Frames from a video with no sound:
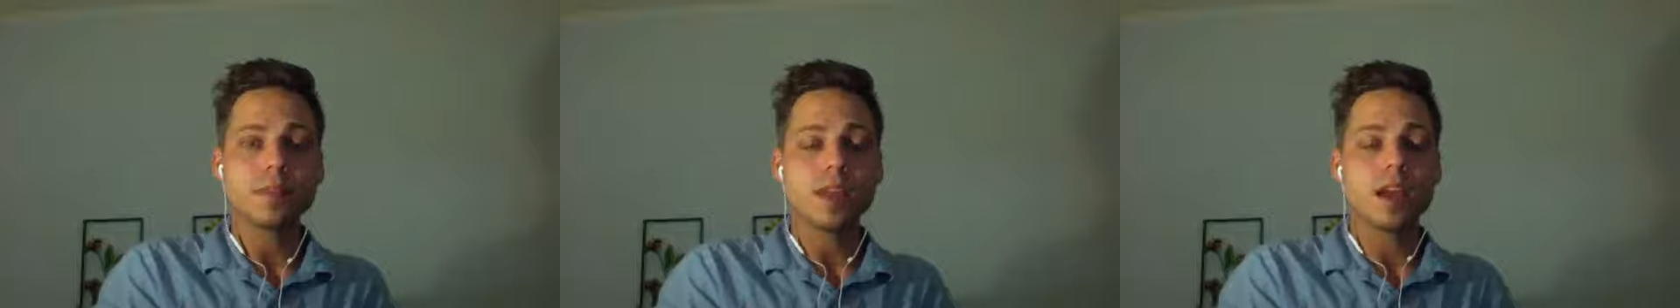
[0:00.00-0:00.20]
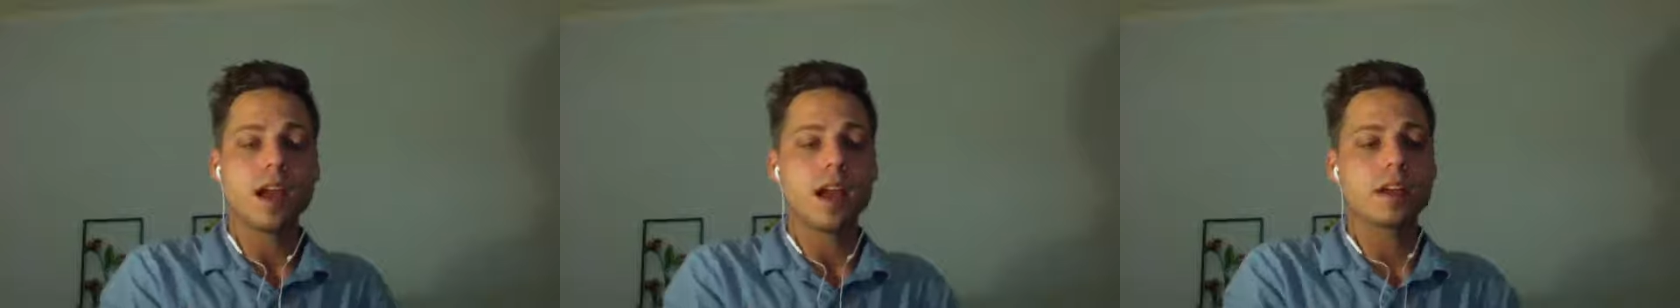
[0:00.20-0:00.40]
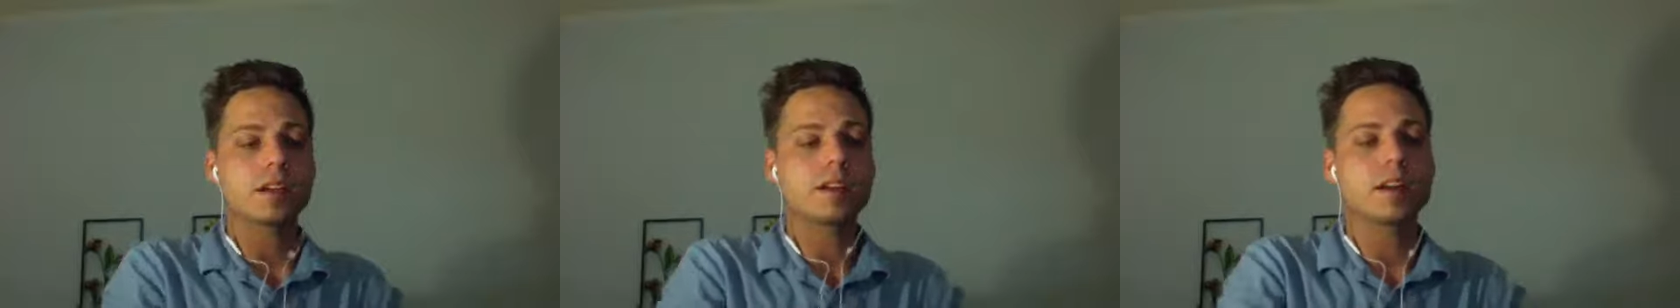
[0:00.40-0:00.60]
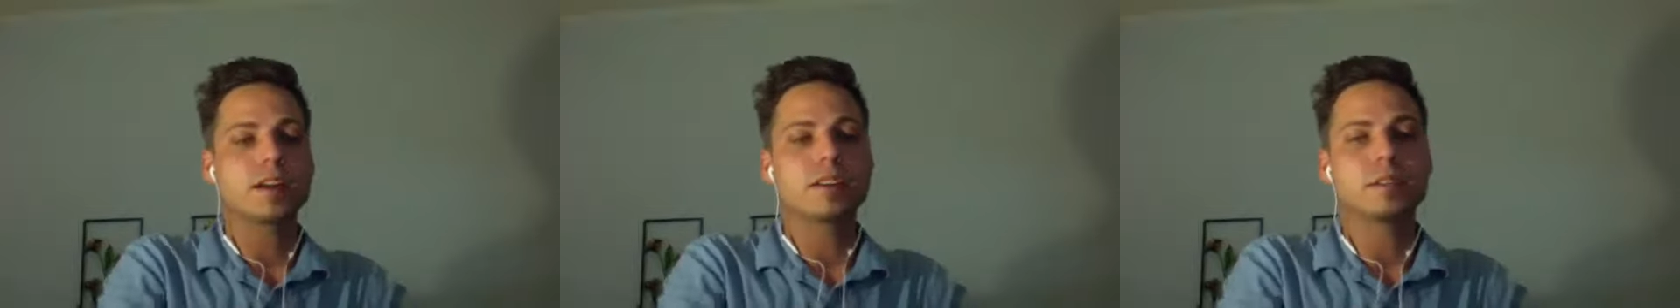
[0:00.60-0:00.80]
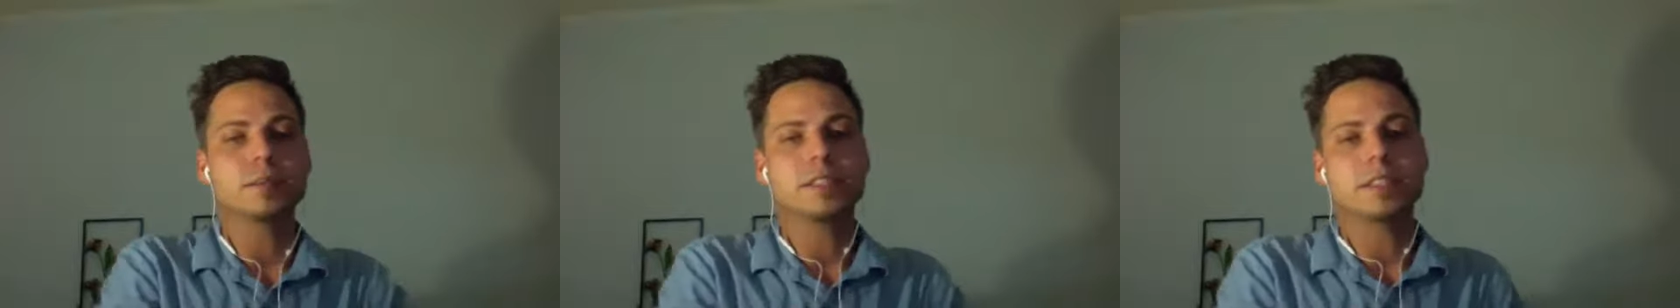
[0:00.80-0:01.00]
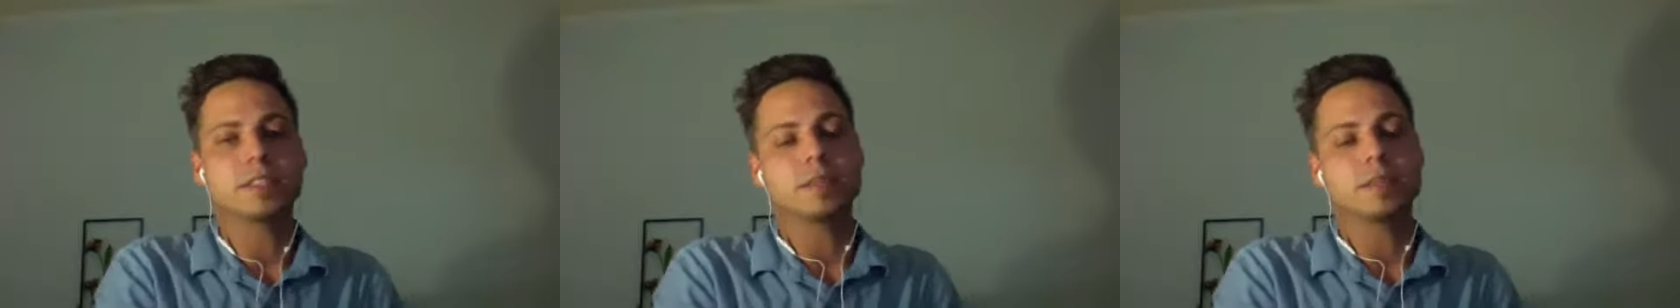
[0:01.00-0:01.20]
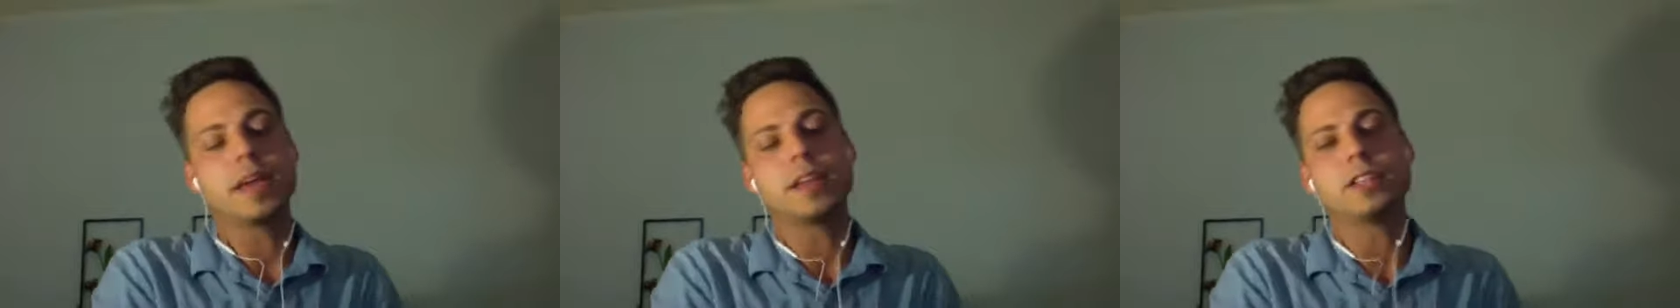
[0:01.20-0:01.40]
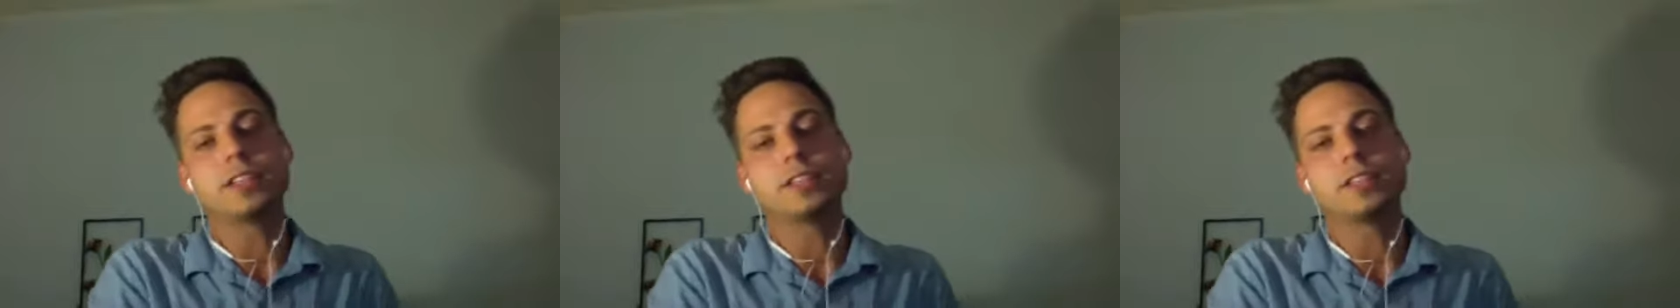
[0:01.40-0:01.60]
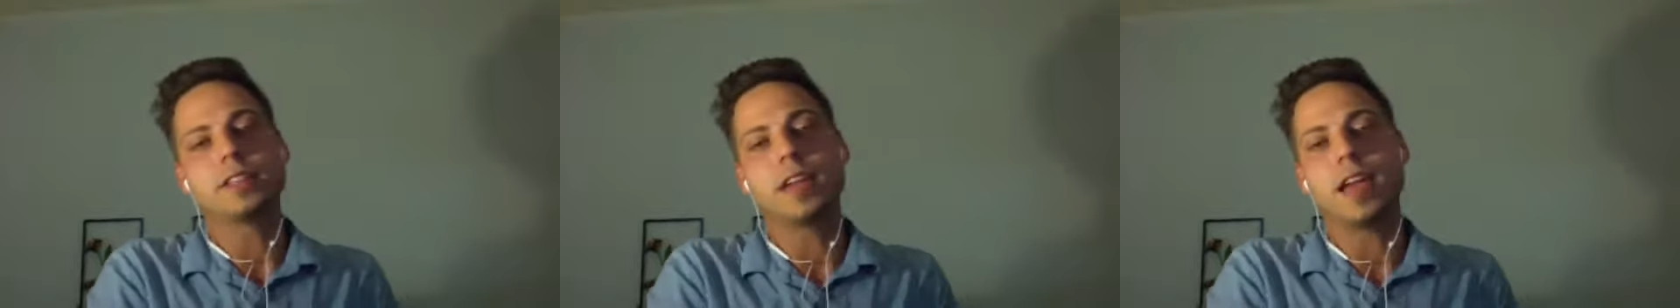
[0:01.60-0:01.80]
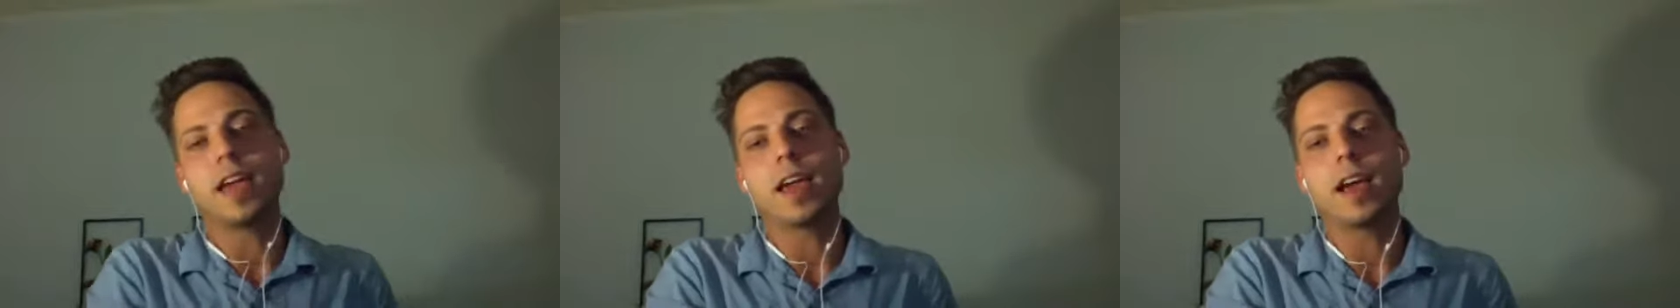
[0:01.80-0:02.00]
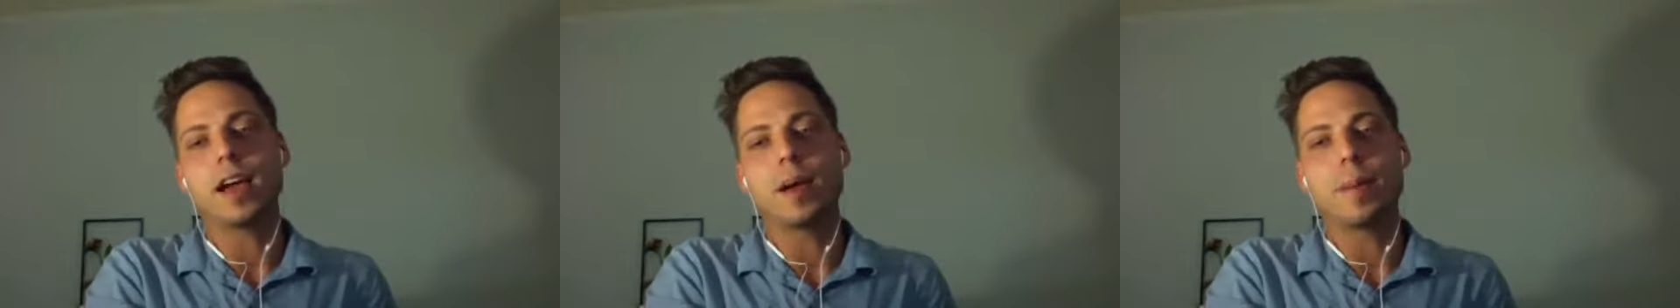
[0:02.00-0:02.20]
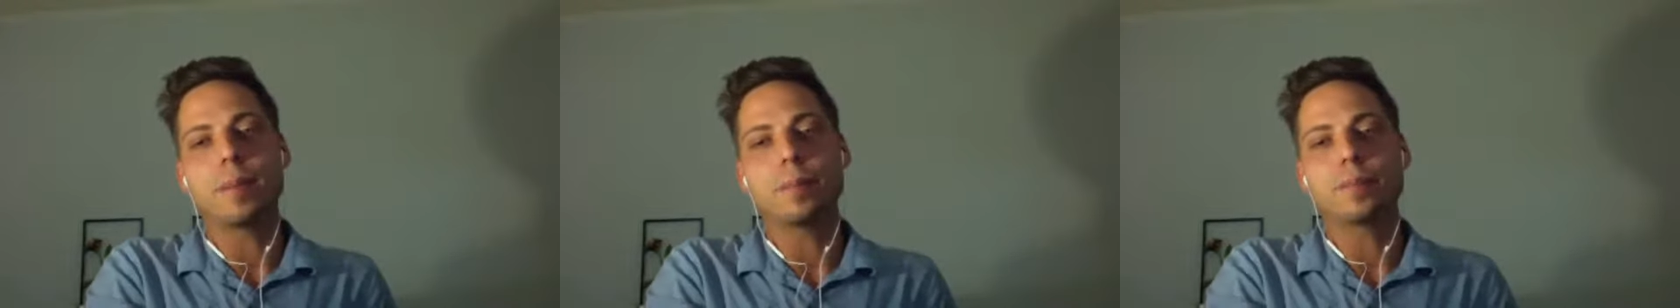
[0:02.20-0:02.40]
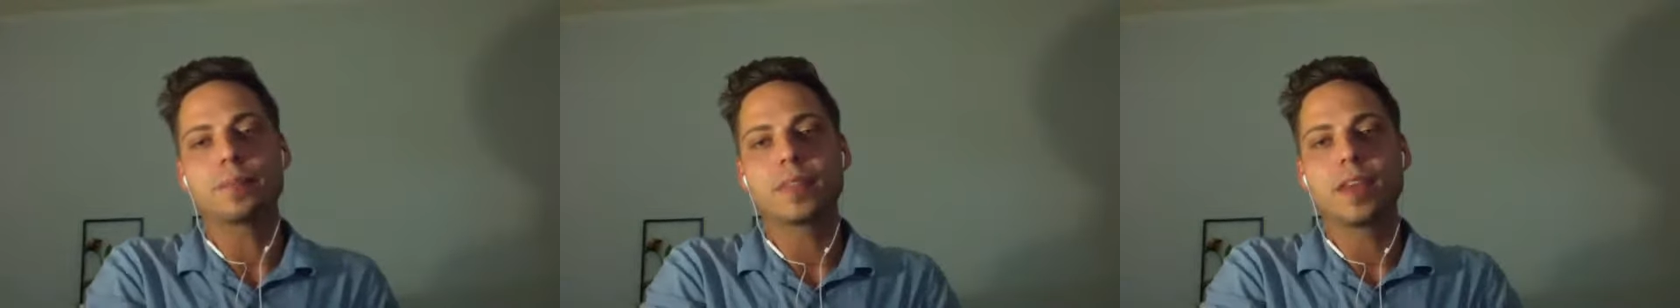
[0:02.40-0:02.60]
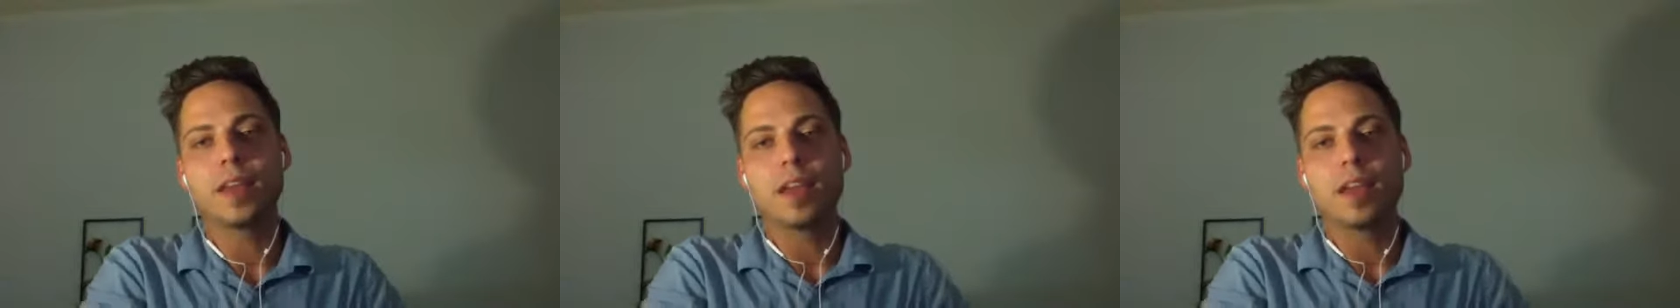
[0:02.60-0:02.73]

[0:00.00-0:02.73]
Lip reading: I encourage participation, and